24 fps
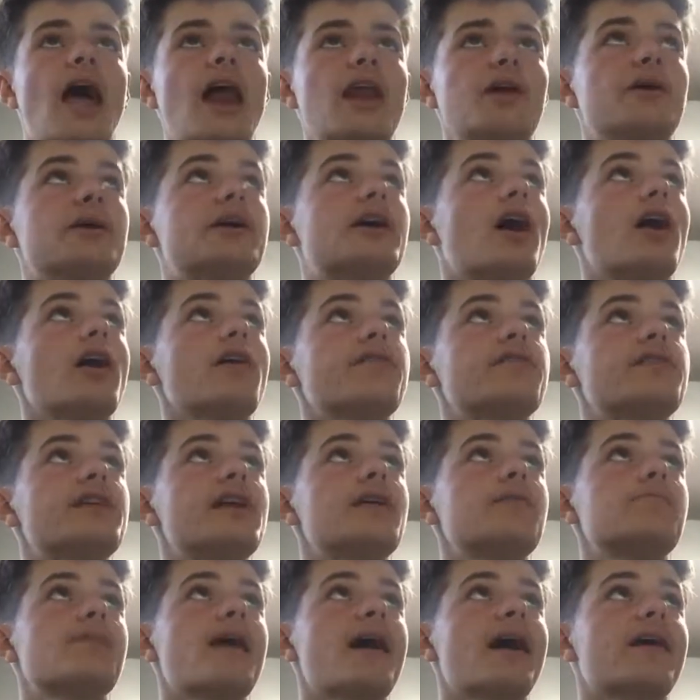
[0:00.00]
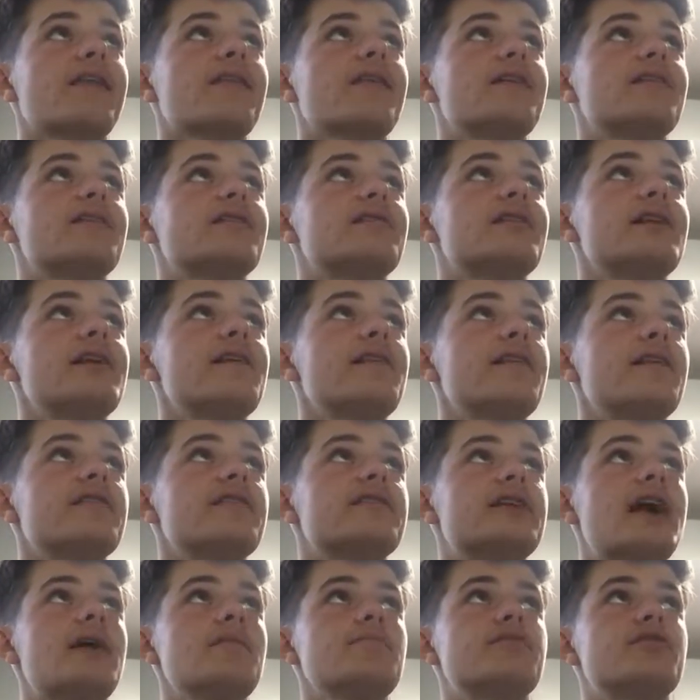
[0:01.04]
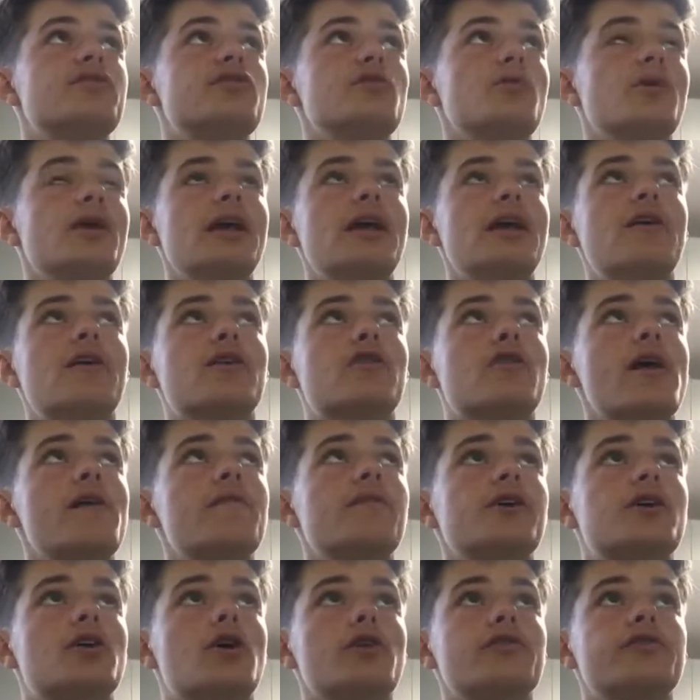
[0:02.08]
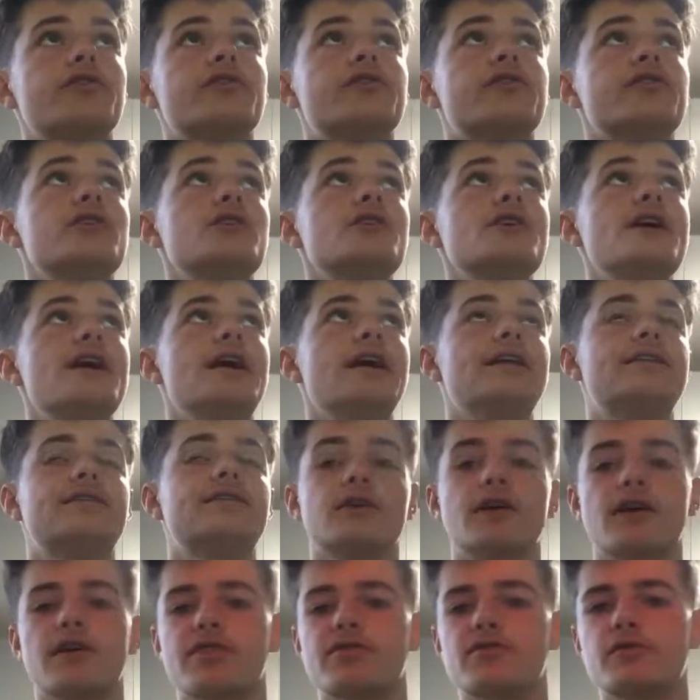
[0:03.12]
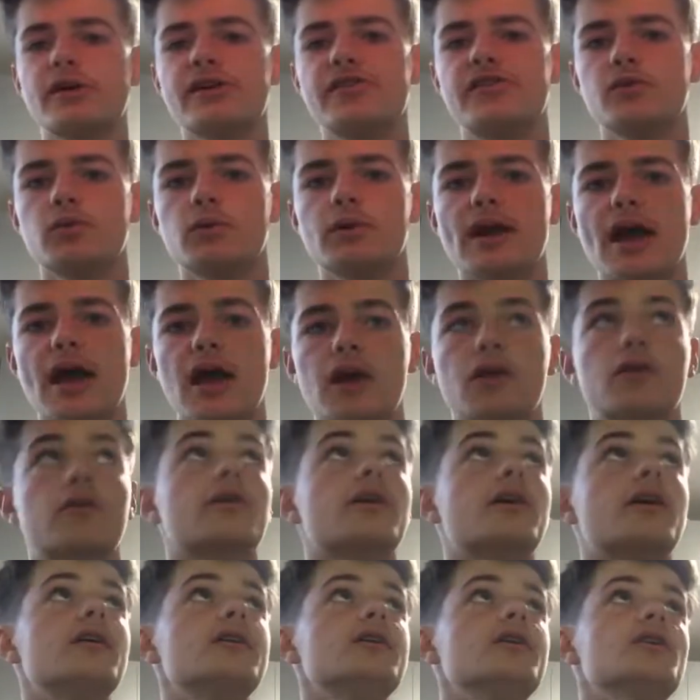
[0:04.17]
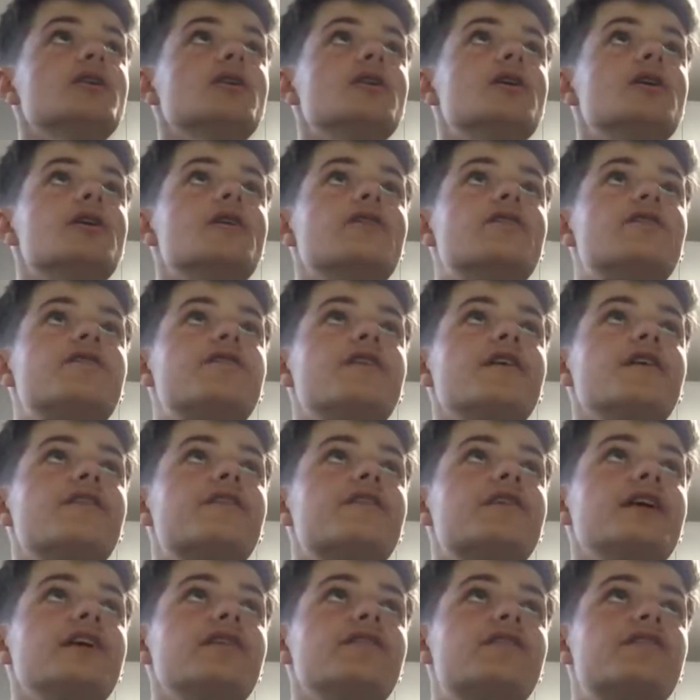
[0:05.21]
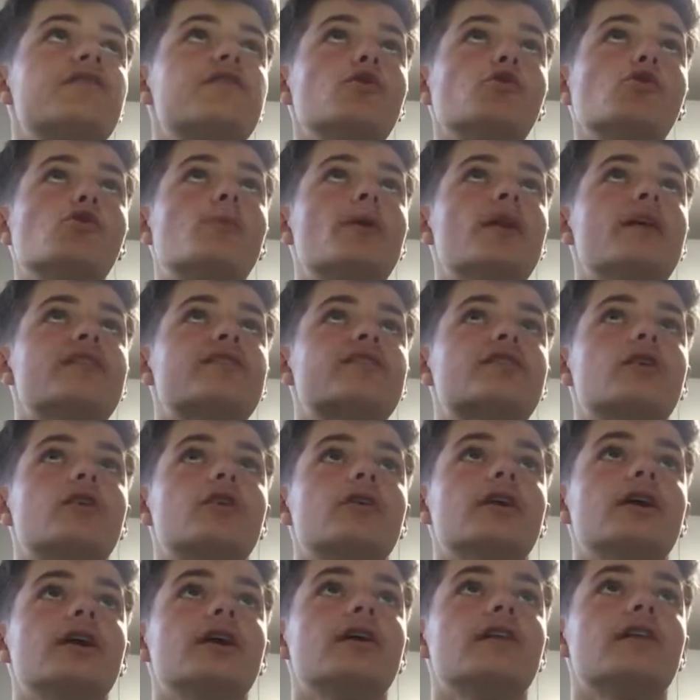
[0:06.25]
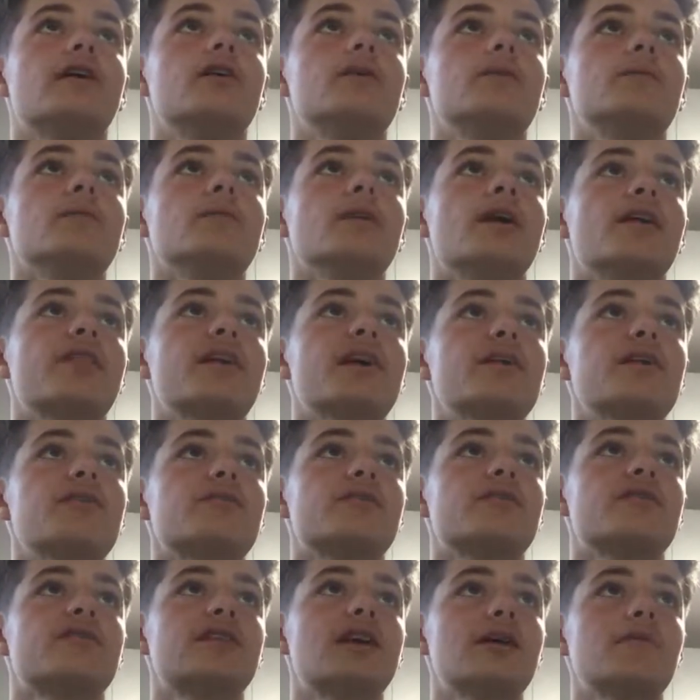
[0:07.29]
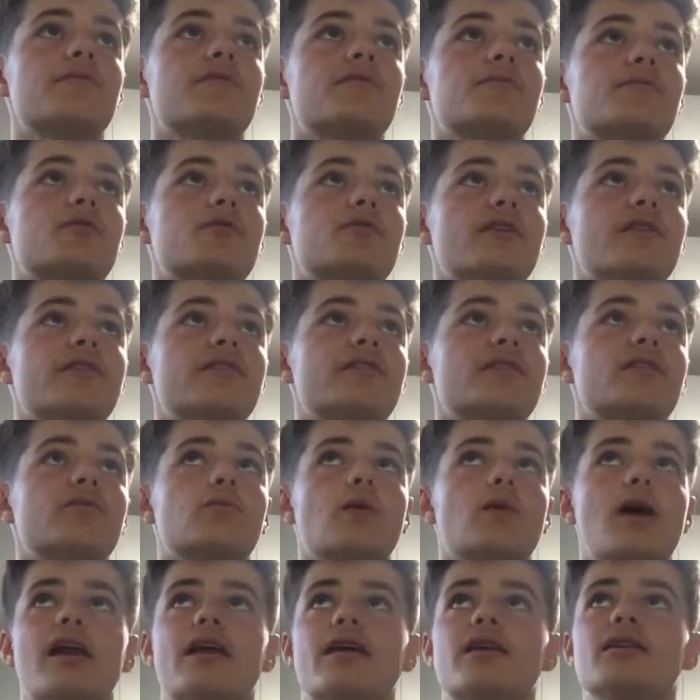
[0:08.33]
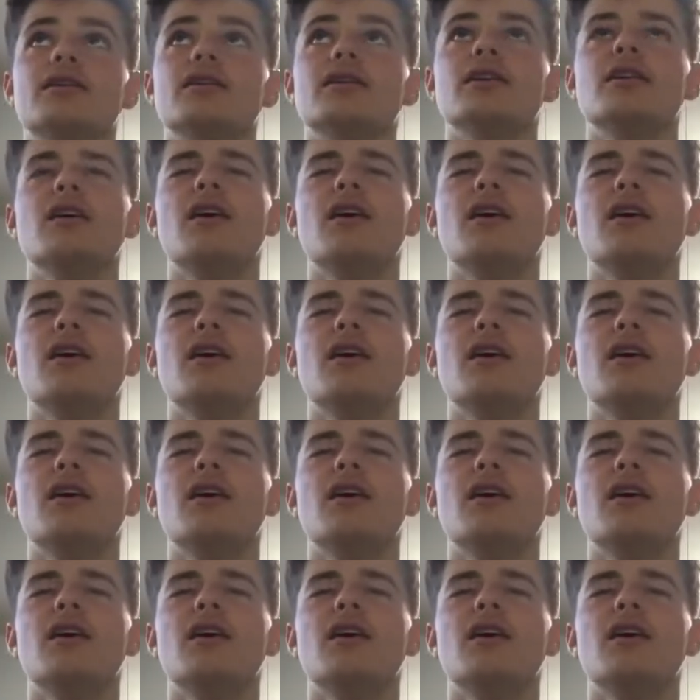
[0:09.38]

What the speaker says: Anyway, Cardiff still in this game. 2-1 here at Craven Cottage. Here tonight, 3-2 on aggregate. 54 minutes gone here, though. I think there's a slip from Chrissy as well. And